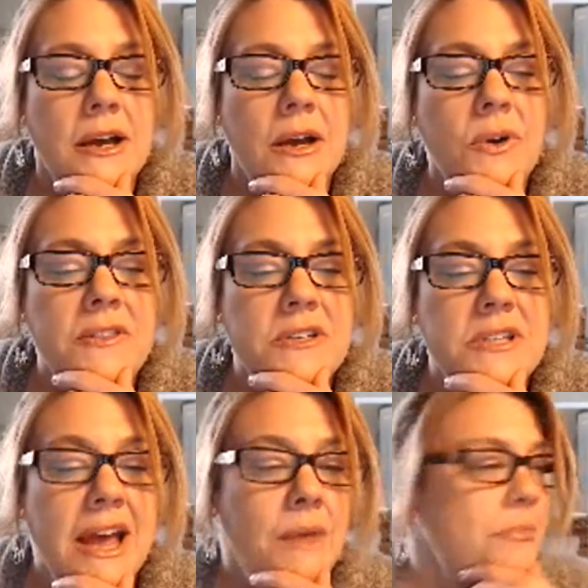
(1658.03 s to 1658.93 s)
And when this
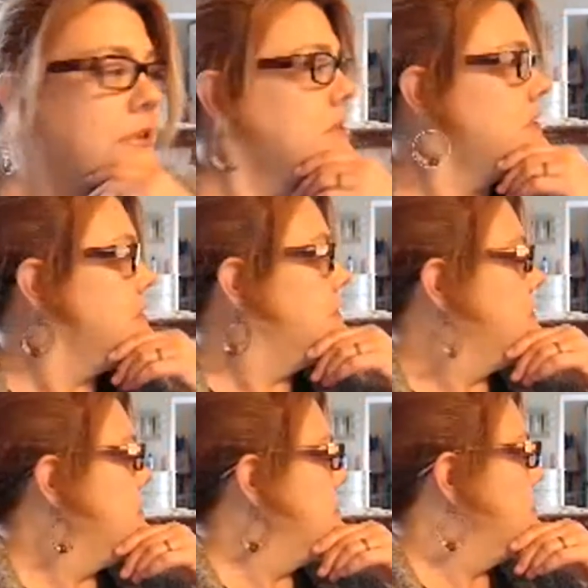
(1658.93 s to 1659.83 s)
happens,
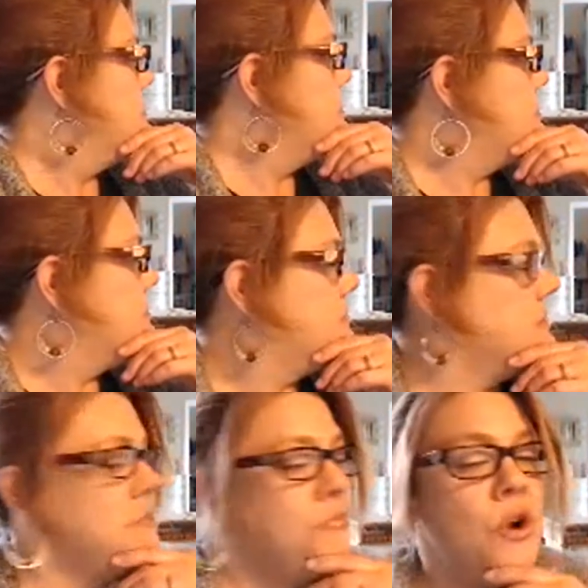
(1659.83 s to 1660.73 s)

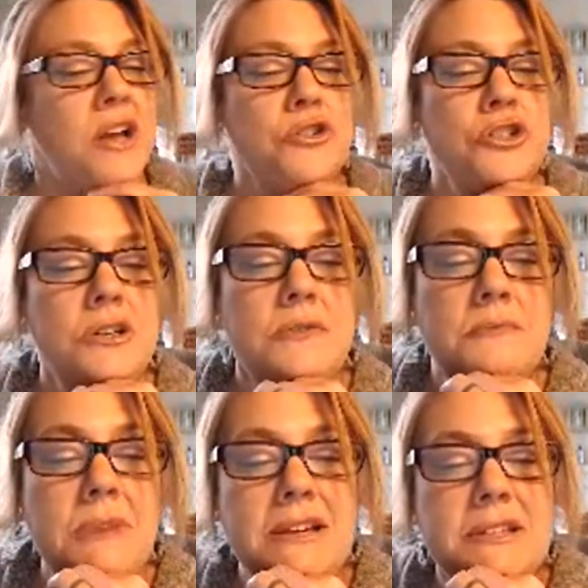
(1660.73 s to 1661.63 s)
depression
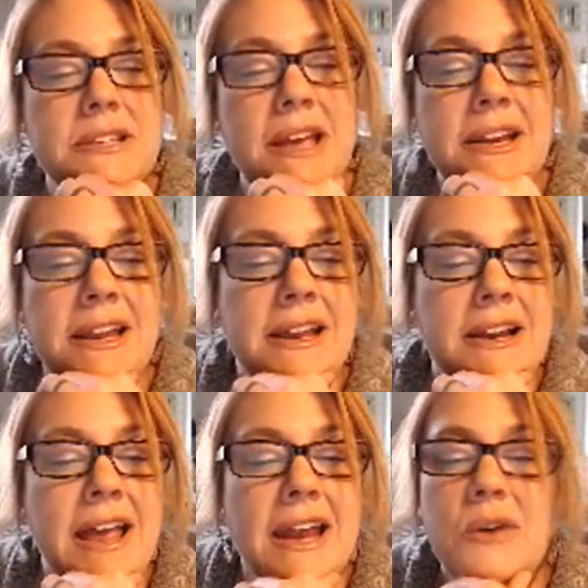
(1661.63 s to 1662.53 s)
may set
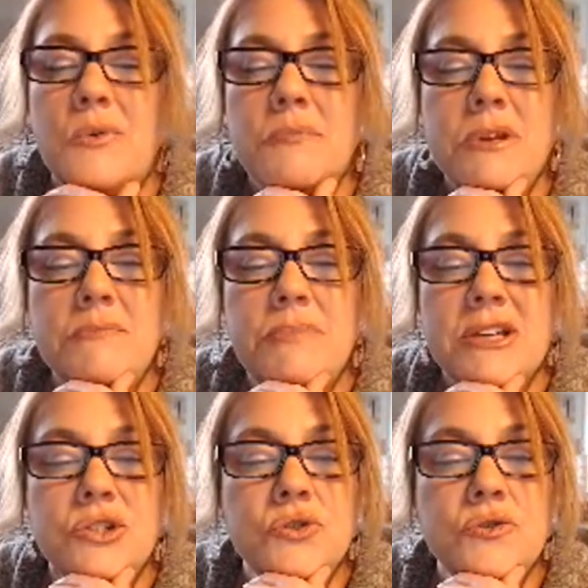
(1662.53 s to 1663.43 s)
in, and it would be
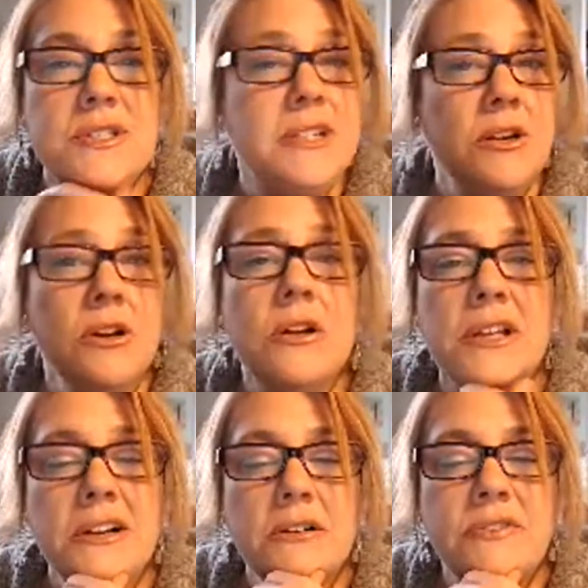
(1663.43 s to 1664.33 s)
best to steer
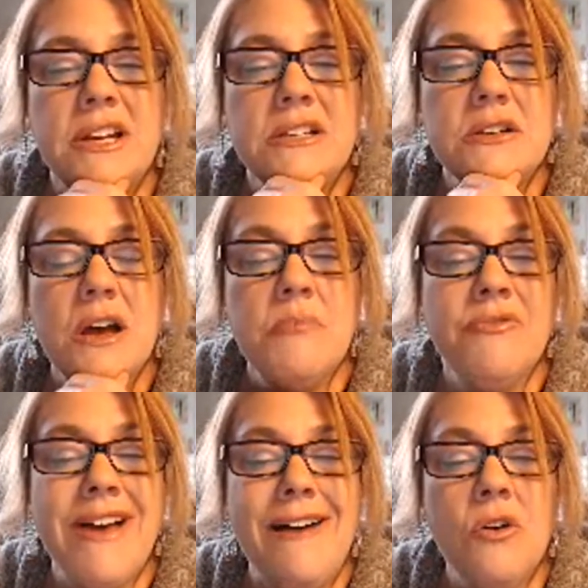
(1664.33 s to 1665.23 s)
clear of any type
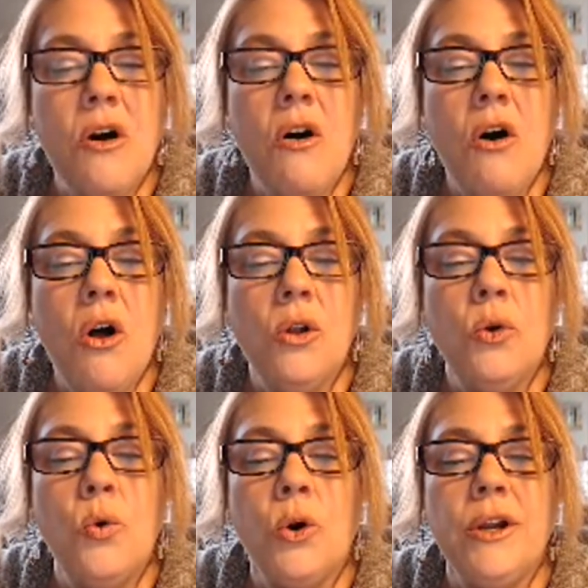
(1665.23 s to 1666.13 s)
of alcohol
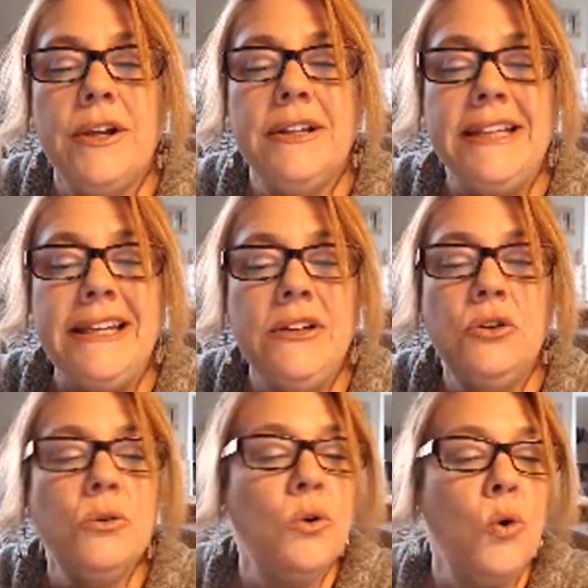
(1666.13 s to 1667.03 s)
or
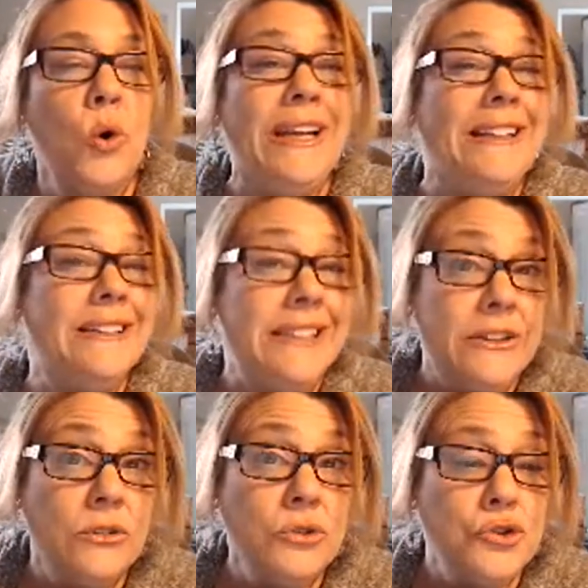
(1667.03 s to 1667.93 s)
legal or
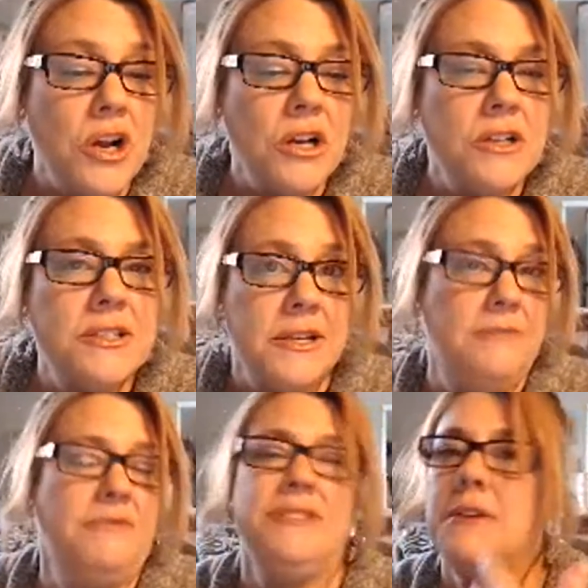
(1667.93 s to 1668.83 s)
illegal drugs
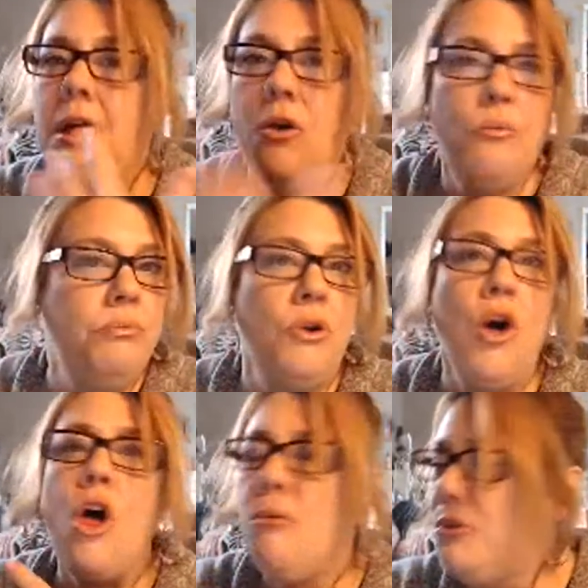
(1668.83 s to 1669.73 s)
to help
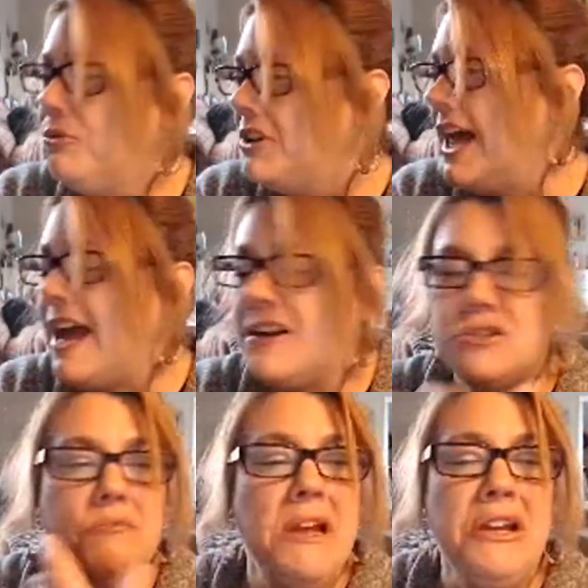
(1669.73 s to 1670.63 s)
calm or relax
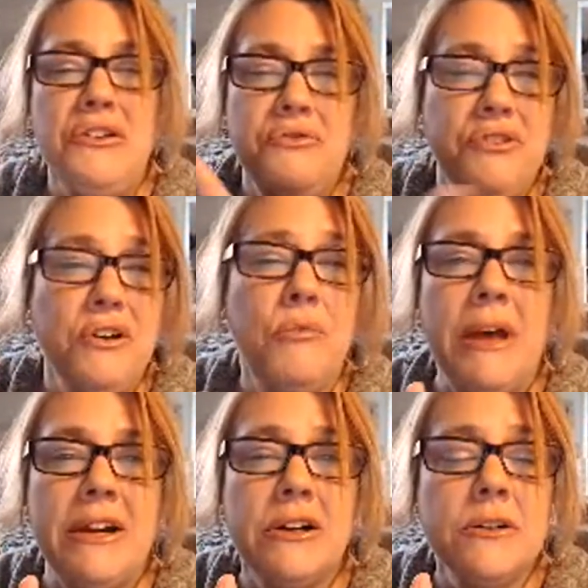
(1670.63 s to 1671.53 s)
or make you feel
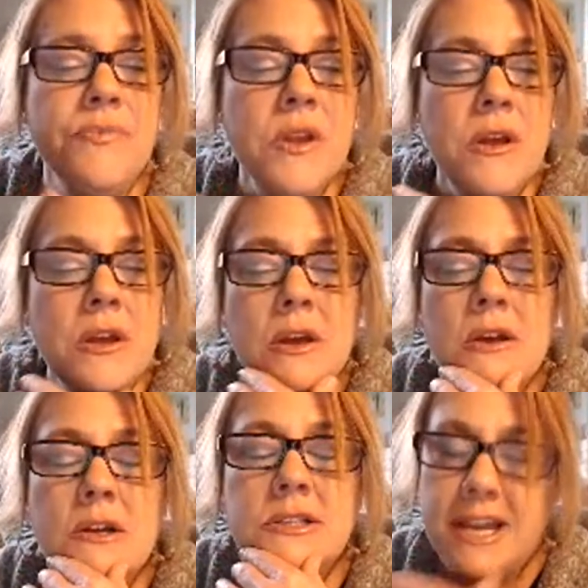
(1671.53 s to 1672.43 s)
better.
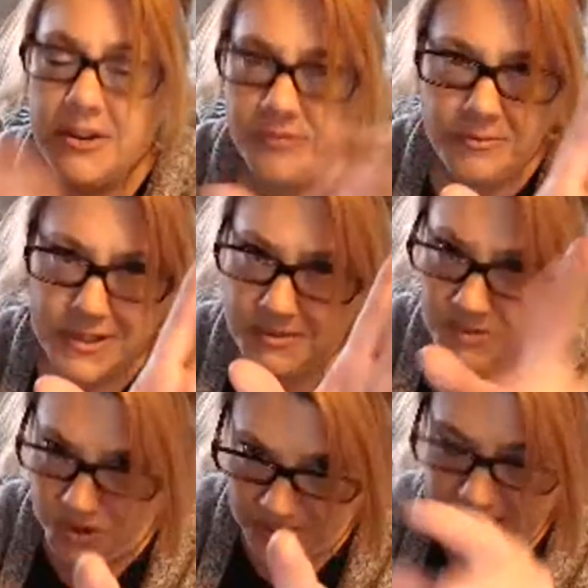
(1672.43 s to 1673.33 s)
Take it from someone who's a